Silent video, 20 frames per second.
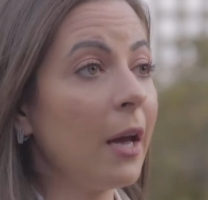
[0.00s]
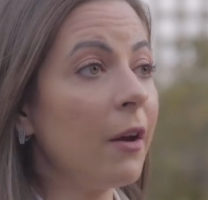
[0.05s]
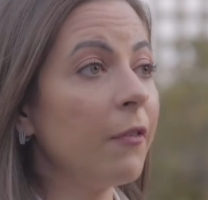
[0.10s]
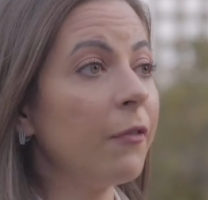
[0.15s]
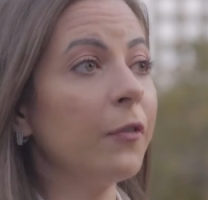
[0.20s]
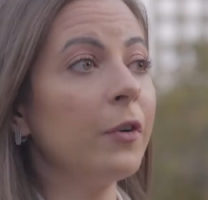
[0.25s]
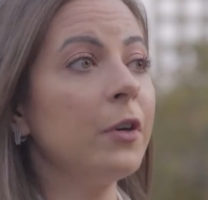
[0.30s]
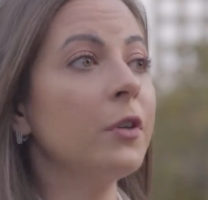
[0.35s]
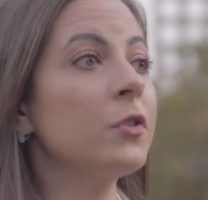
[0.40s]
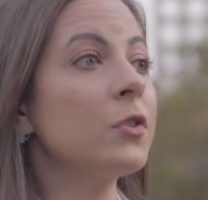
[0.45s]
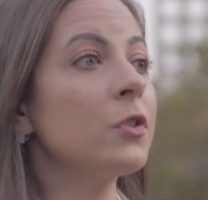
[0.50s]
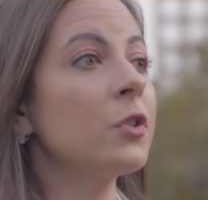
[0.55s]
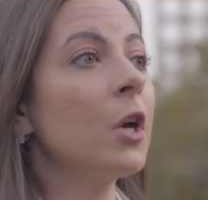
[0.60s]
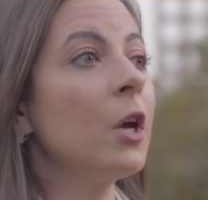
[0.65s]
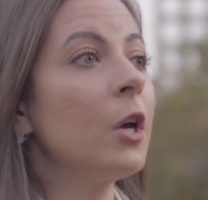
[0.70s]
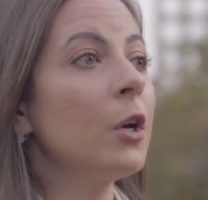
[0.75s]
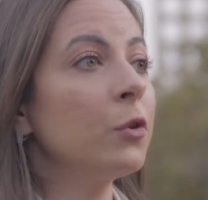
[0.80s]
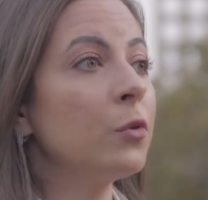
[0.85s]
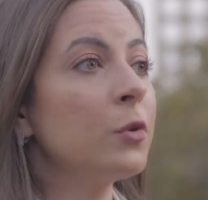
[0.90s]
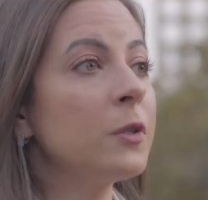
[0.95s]
efforts,
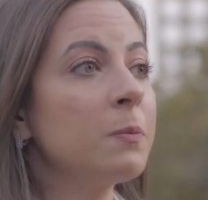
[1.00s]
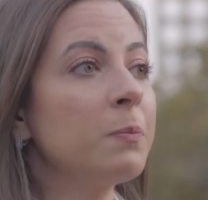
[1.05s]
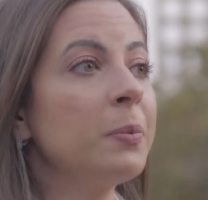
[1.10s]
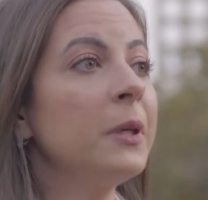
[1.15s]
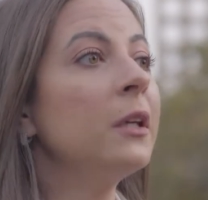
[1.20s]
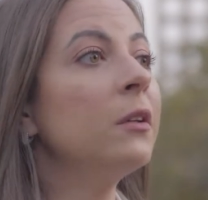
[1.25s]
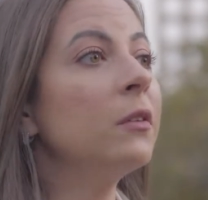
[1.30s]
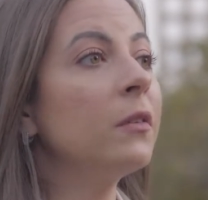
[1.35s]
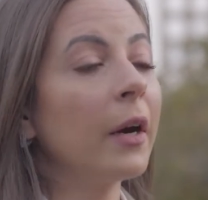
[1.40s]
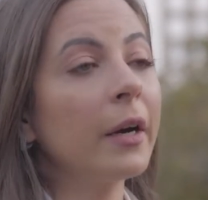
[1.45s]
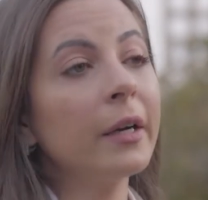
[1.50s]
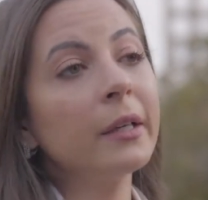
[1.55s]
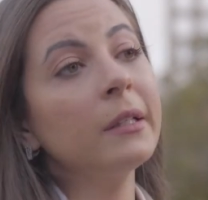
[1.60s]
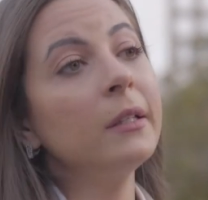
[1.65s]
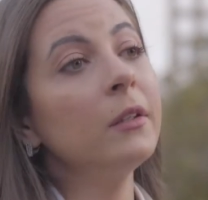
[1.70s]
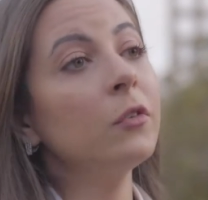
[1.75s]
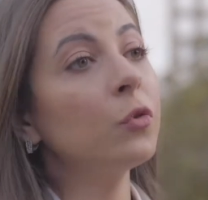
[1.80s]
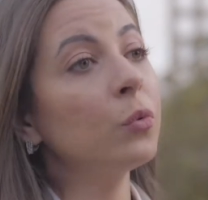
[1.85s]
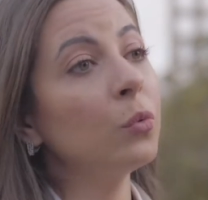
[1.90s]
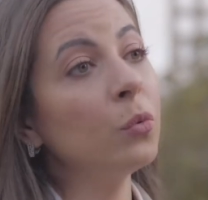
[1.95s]
to speak
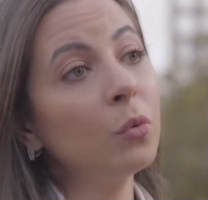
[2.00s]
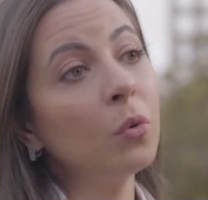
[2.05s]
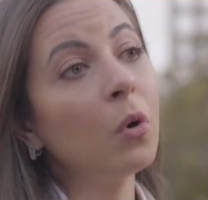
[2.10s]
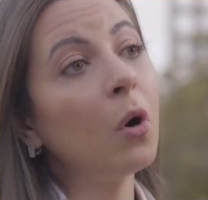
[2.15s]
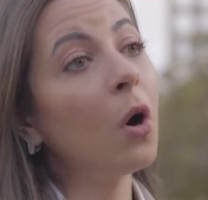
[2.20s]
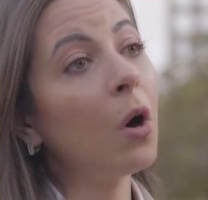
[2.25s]
directly to